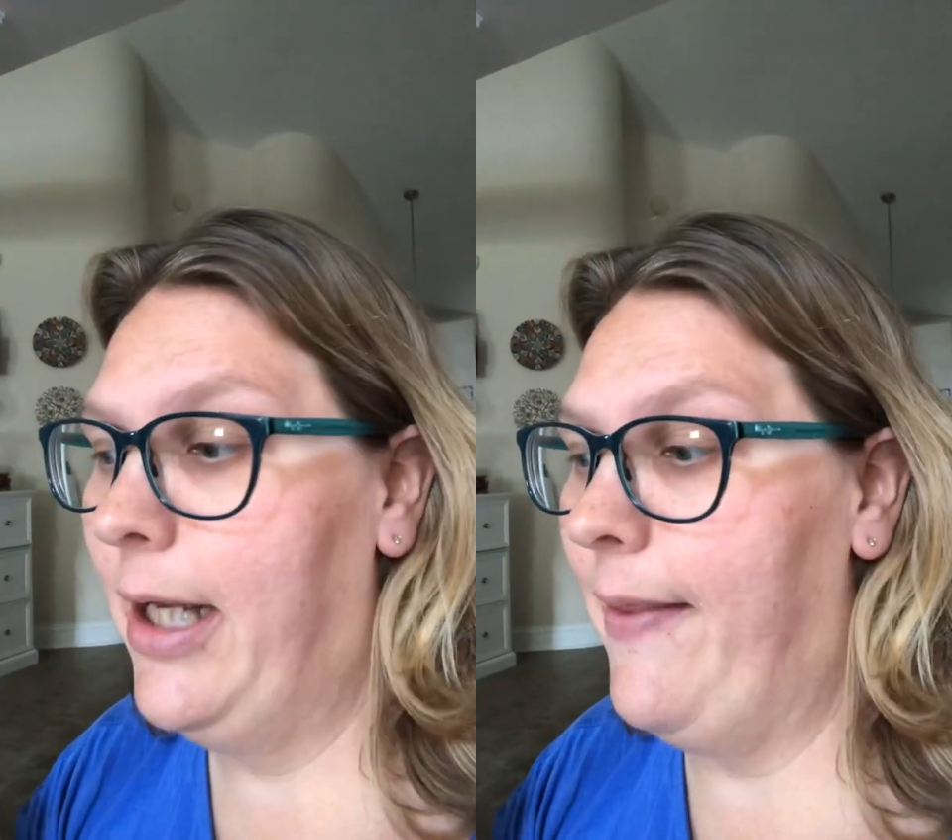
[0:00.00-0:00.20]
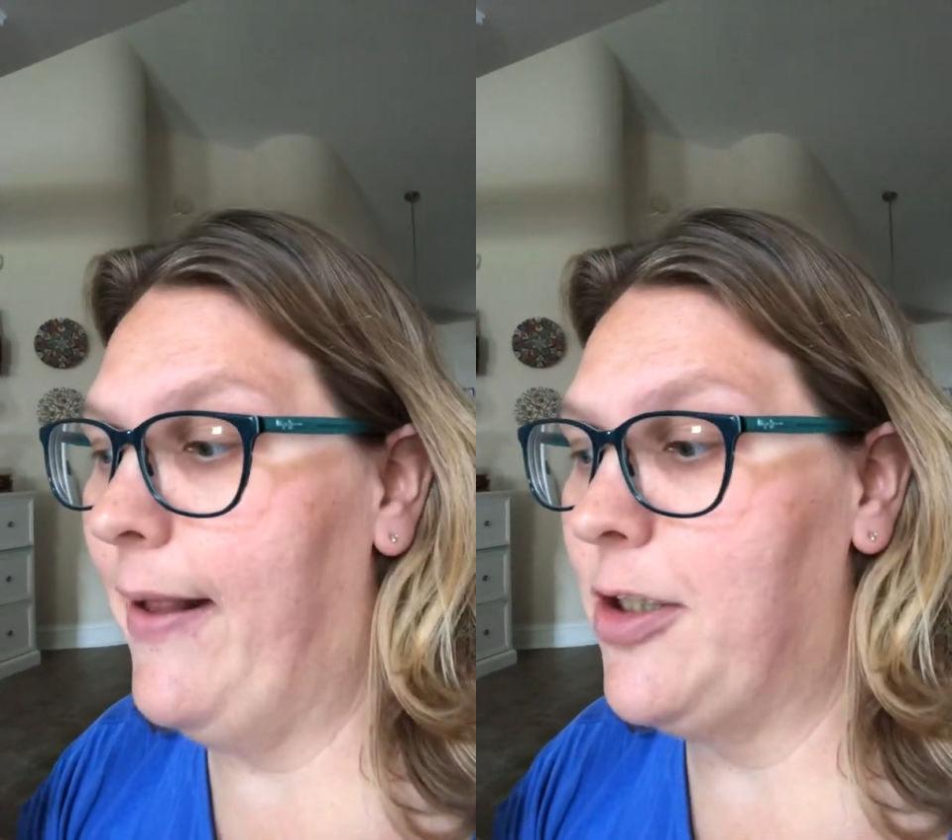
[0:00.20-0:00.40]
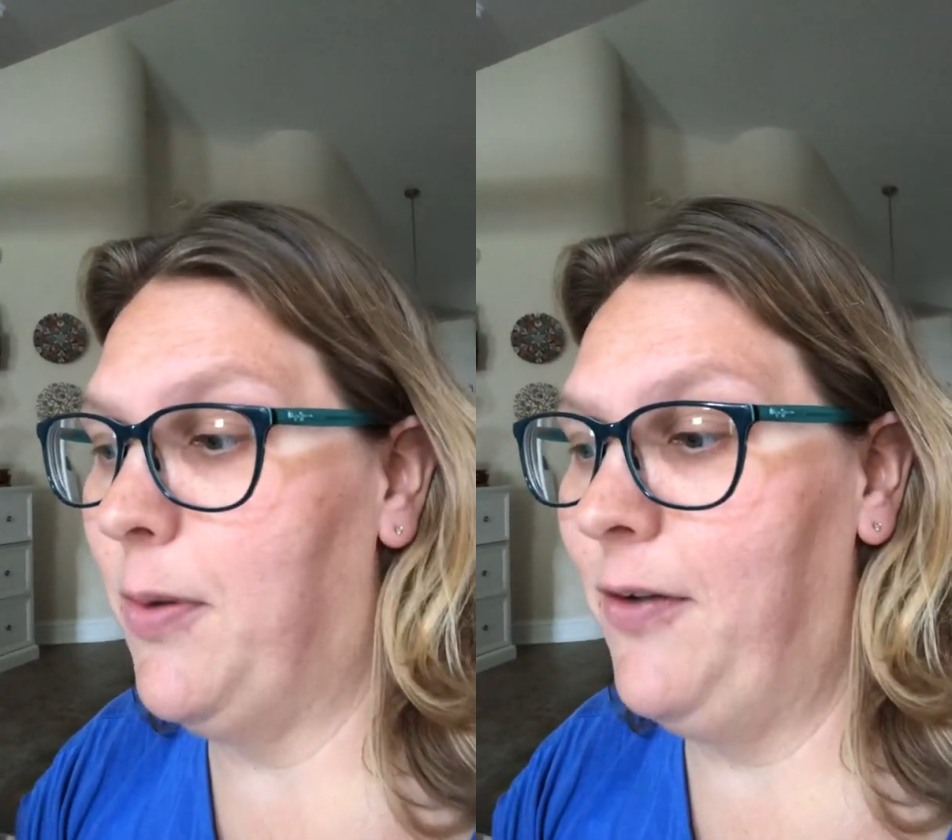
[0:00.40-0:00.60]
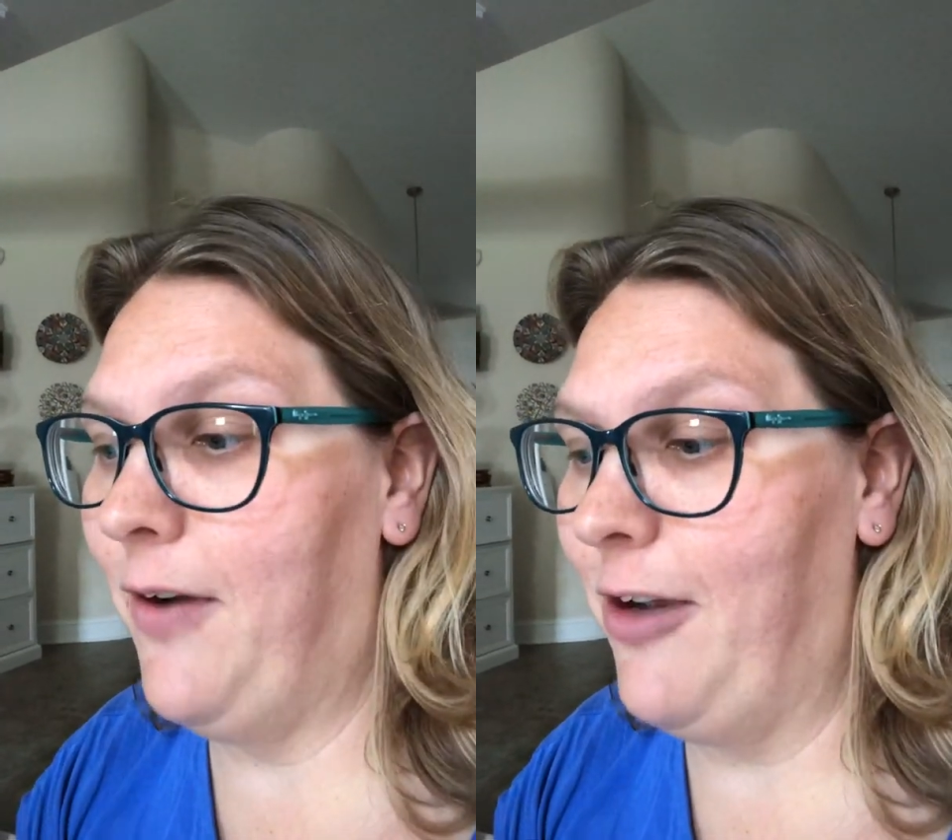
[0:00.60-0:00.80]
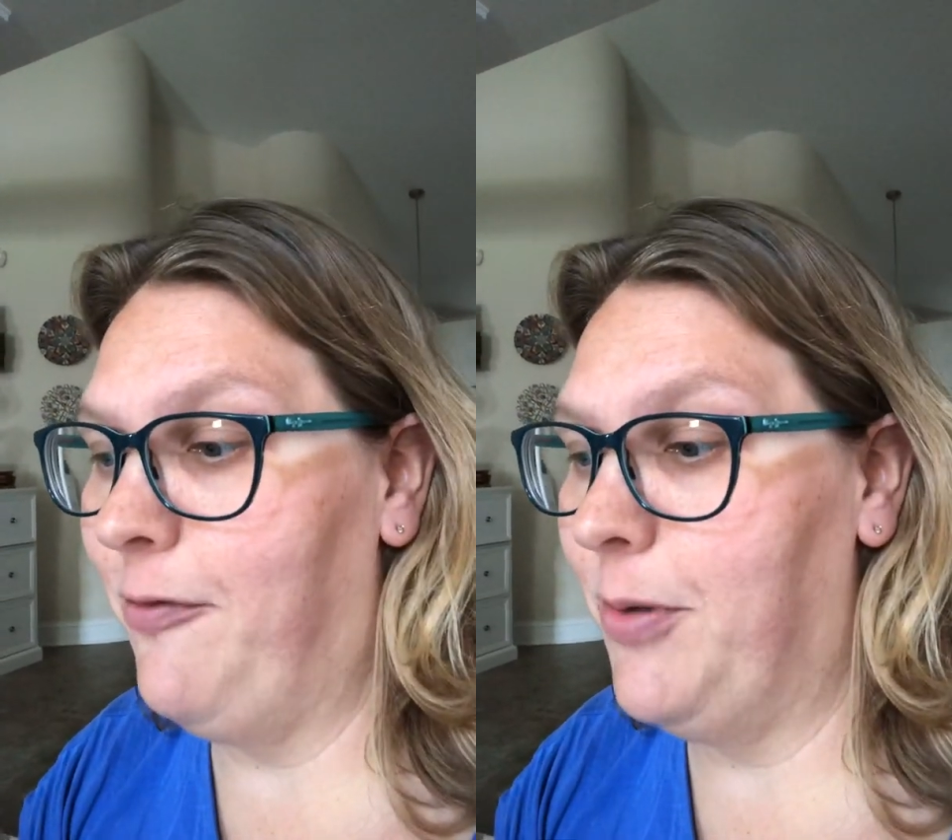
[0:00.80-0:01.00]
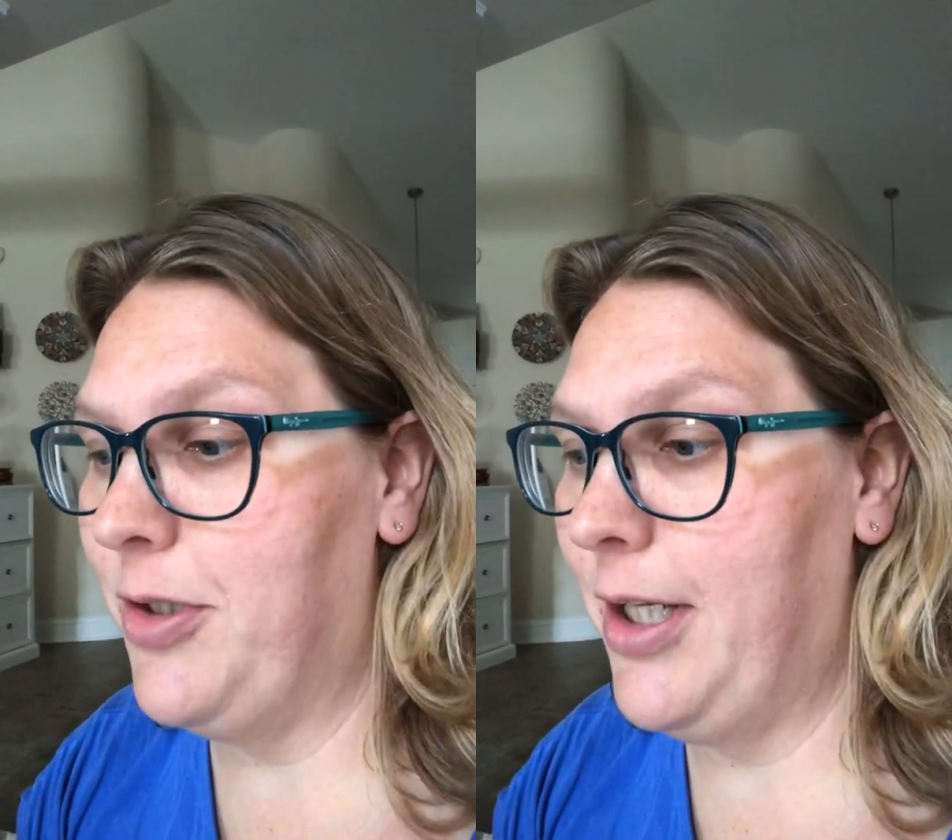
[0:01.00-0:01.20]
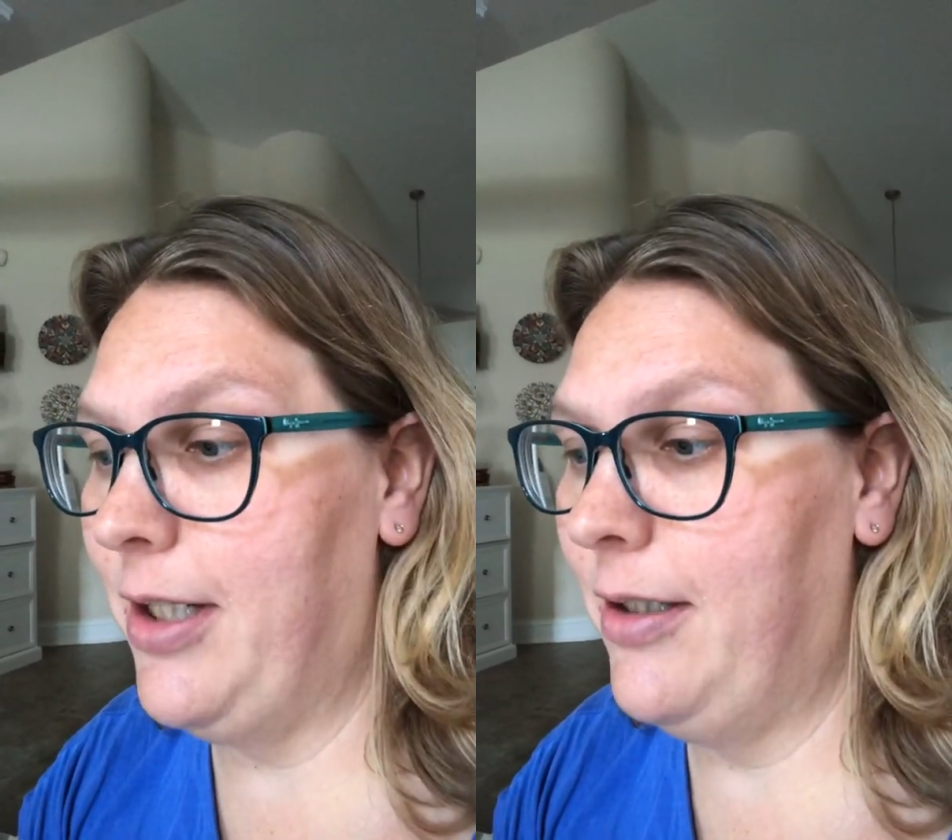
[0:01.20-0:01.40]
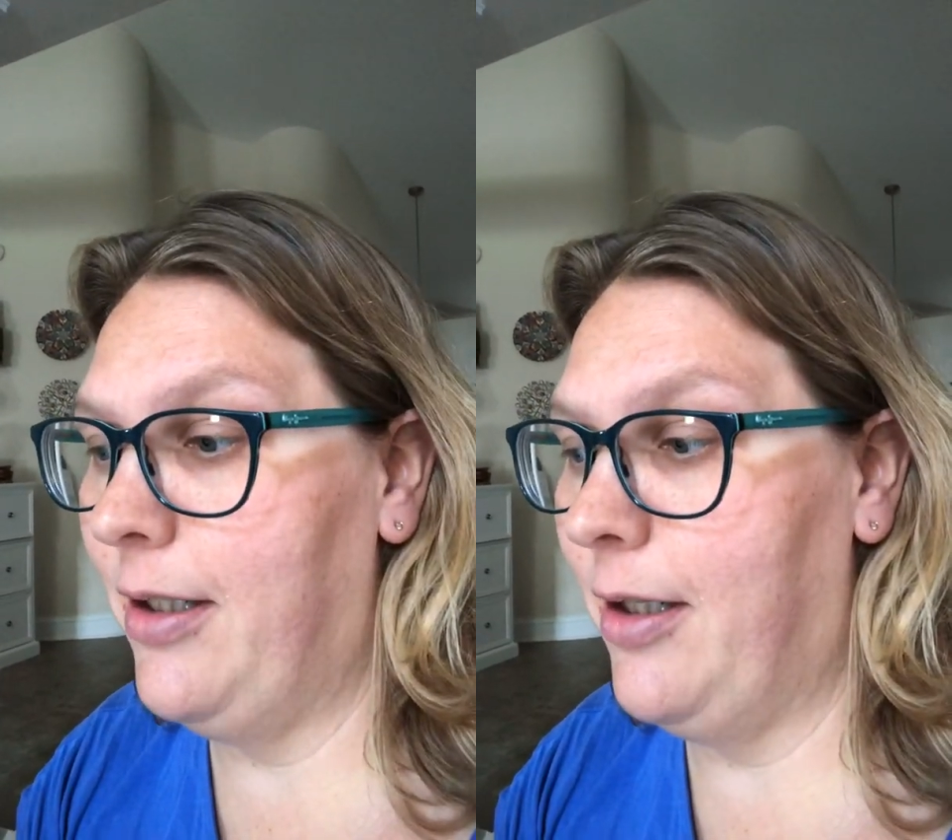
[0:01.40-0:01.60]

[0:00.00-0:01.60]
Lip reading: and that's 25%